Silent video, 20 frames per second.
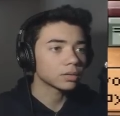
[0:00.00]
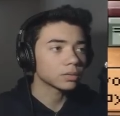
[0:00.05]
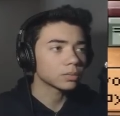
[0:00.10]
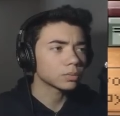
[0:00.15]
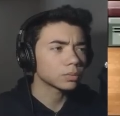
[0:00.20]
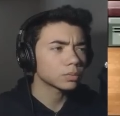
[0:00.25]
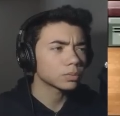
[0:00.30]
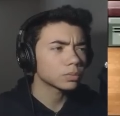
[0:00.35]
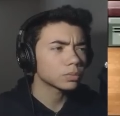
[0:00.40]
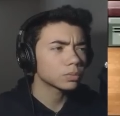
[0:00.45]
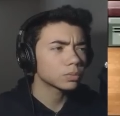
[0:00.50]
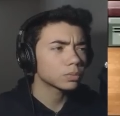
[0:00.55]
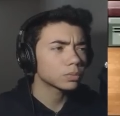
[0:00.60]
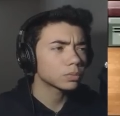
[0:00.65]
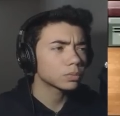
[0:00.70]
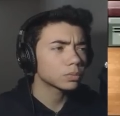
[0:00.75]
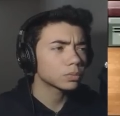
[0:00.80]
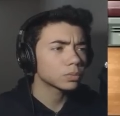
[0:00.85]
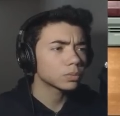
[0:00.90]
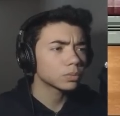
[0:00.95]

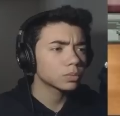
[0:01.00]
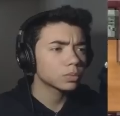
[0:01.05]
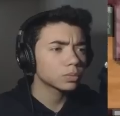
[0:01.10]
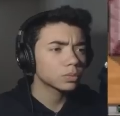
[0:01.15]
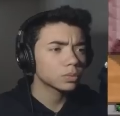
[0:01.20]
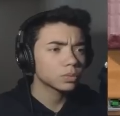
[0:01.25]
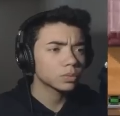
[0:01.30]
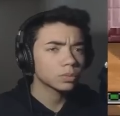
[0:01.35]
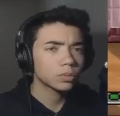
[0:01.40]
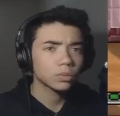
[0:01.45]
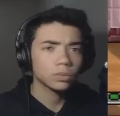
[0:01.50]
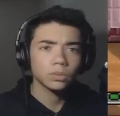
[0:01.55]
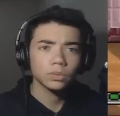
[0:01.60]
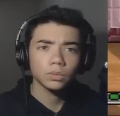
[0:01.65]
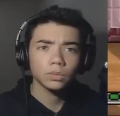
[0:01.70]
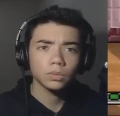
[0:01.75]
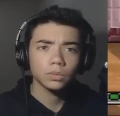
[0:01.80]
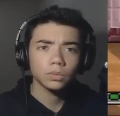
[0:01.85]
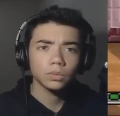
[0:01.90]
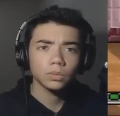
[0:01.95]

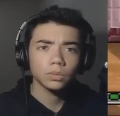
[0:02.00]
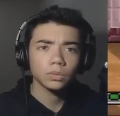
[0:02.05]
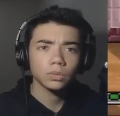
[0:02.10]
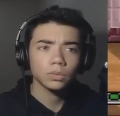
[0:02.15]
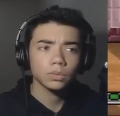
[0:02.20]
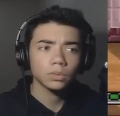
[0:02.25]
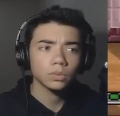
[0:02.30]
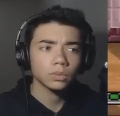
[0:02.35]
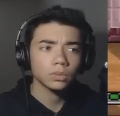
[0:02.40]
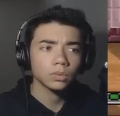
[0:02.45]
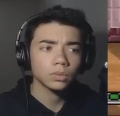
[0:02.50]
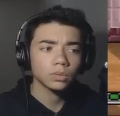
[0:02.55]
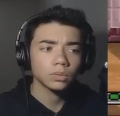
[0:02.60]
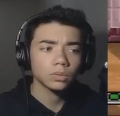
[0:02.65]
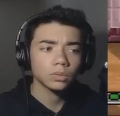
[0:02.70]
Nothing is said.